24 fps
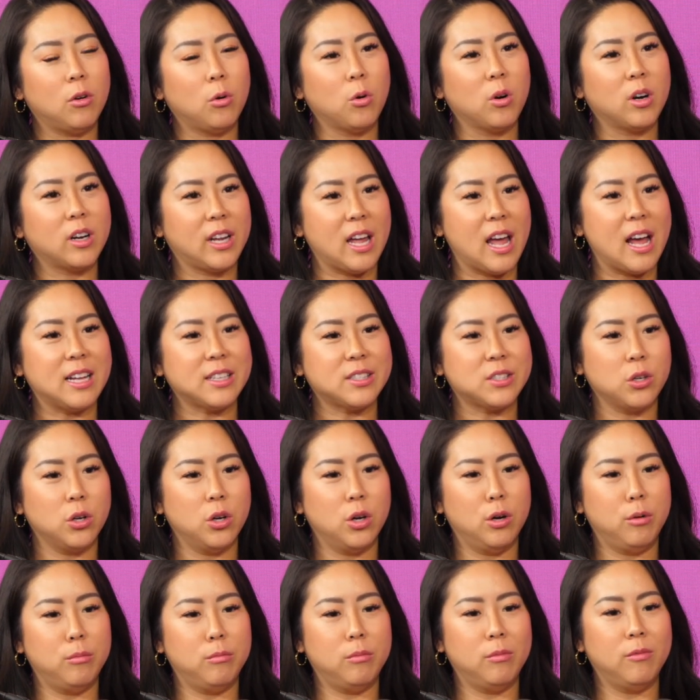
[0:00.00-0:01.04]

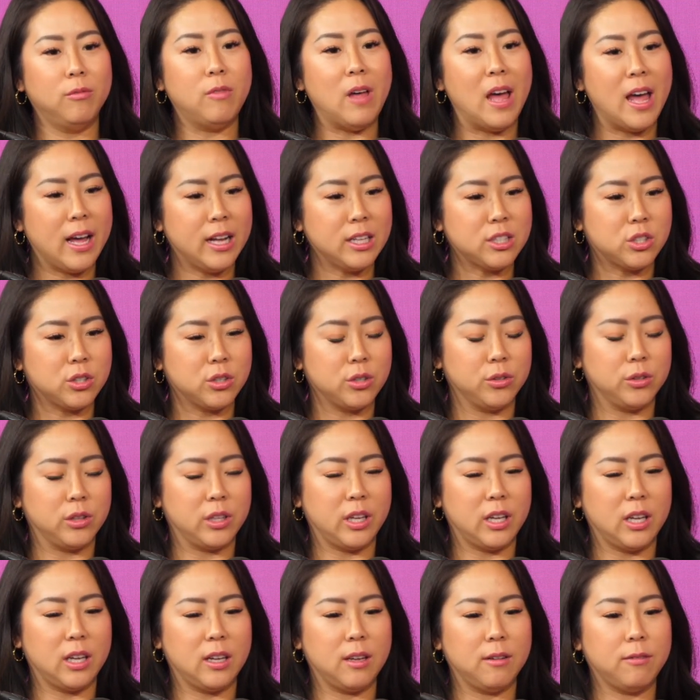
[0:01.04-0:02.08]
orgasm
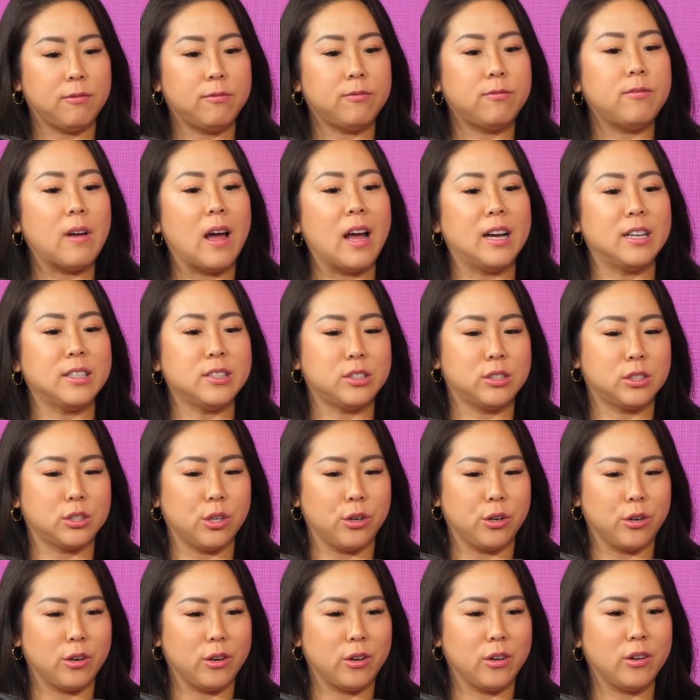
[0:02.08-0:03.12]
vaginally
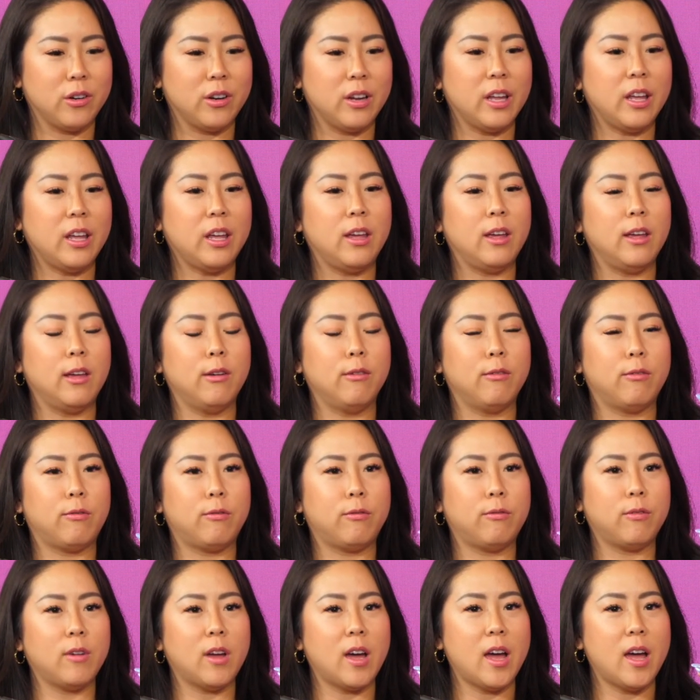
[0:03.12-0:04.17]
faster
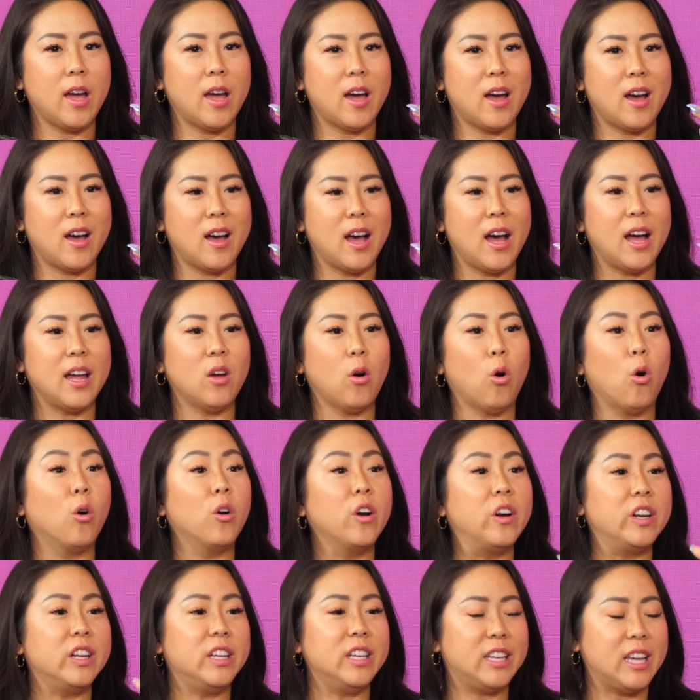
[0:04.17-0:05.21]
if I
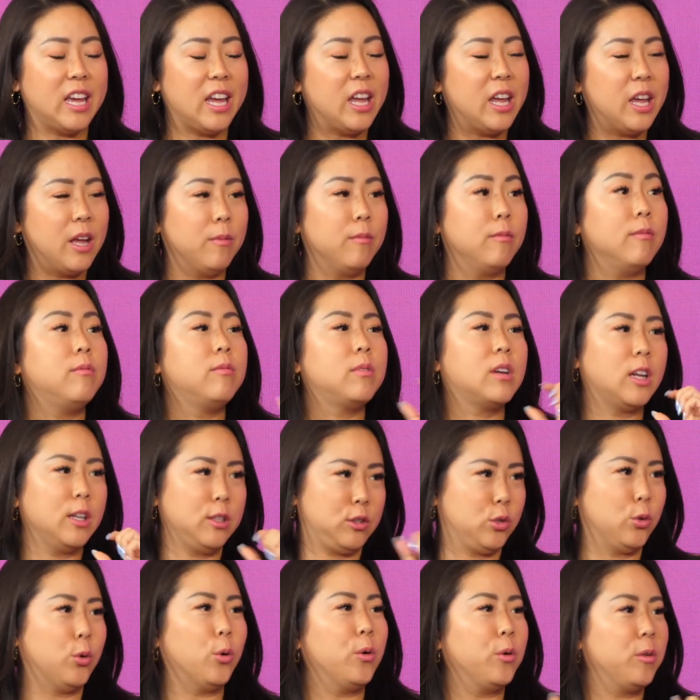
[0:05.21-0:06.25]
already came
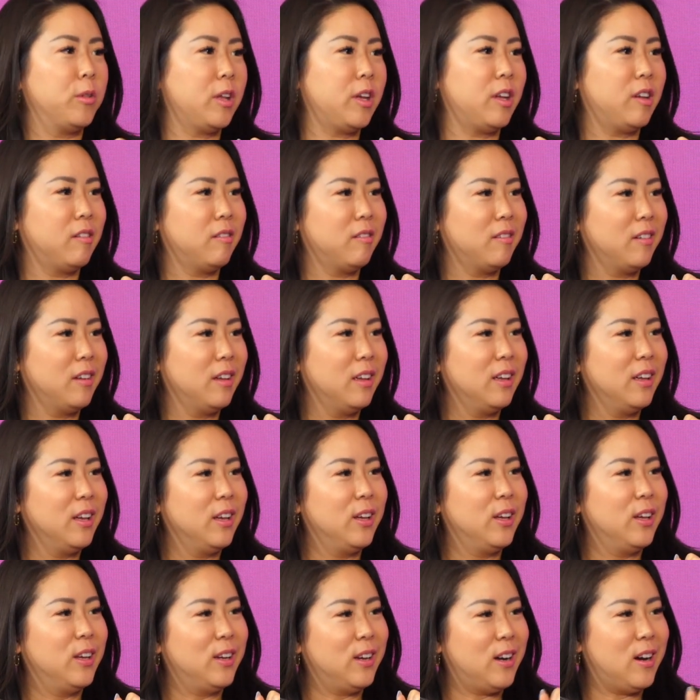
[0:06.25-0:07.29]
clitorally.
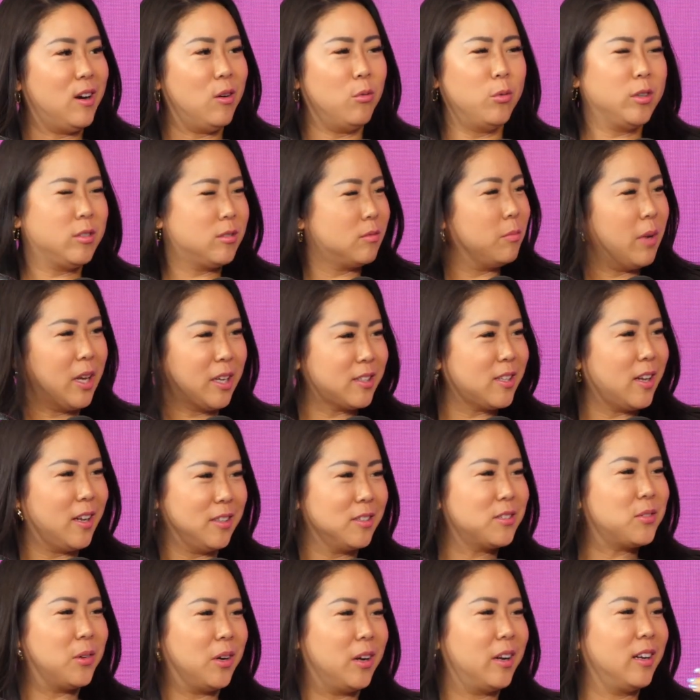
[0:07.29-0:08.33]
Which makes
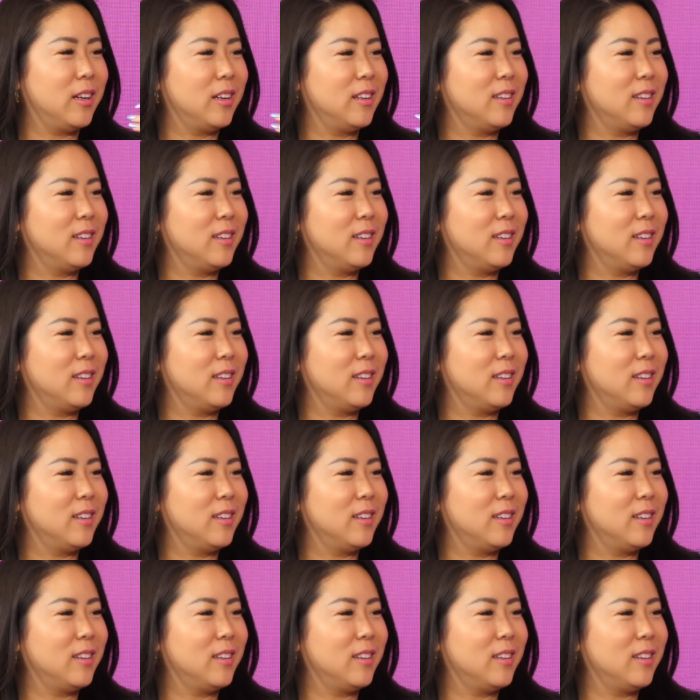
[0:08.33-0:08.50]
sense, right?